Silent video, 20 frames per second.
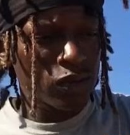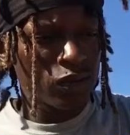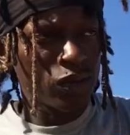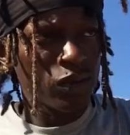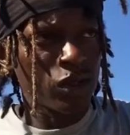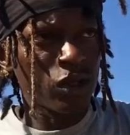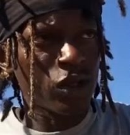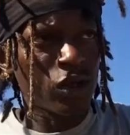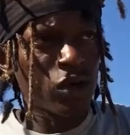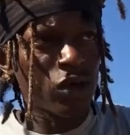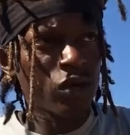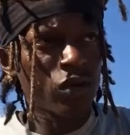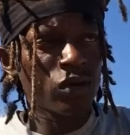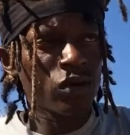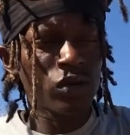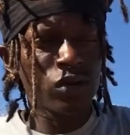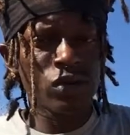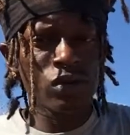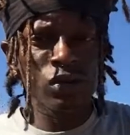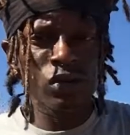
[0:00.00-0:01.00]
you know,
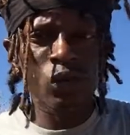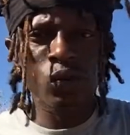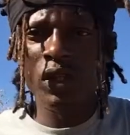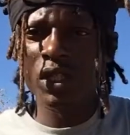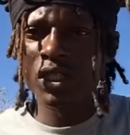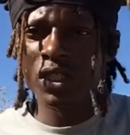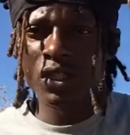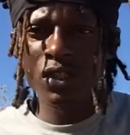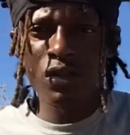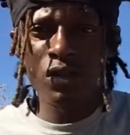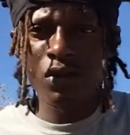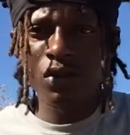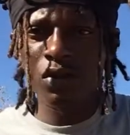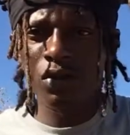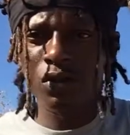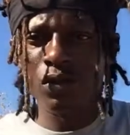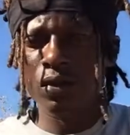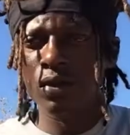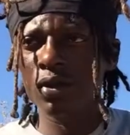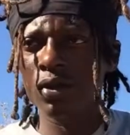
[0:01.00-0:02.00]
witches
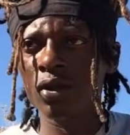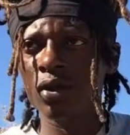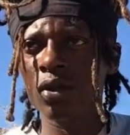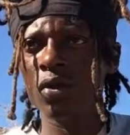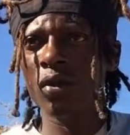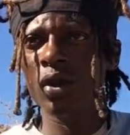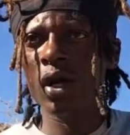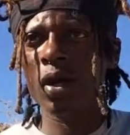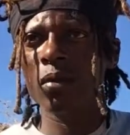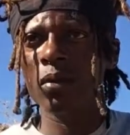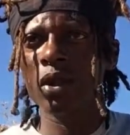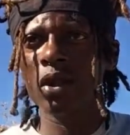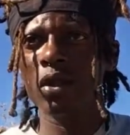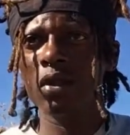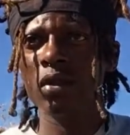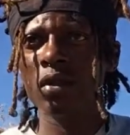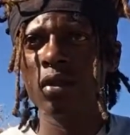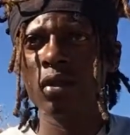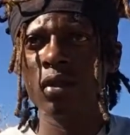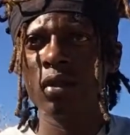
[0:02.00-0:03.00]
too. You know what I mean?
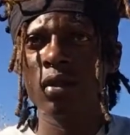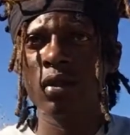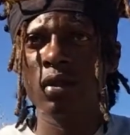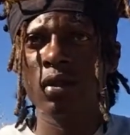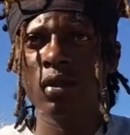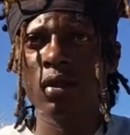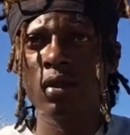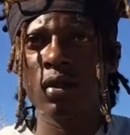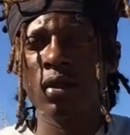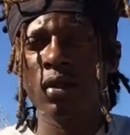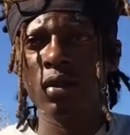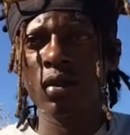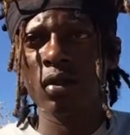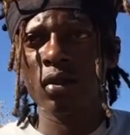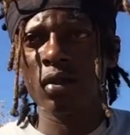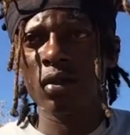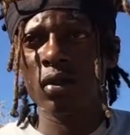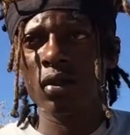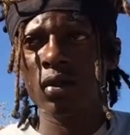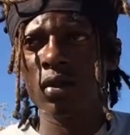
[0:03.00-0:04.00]

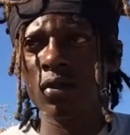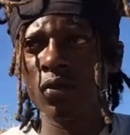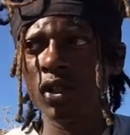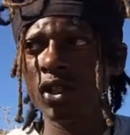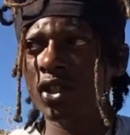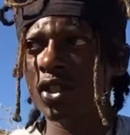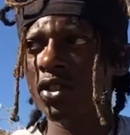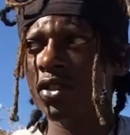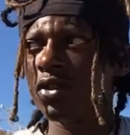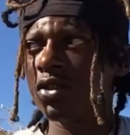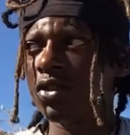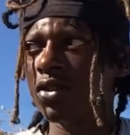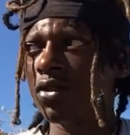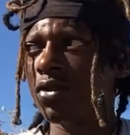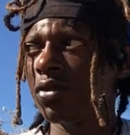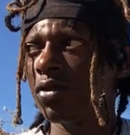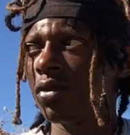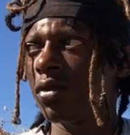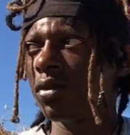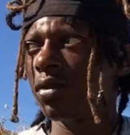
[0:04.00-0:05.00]
Witches too,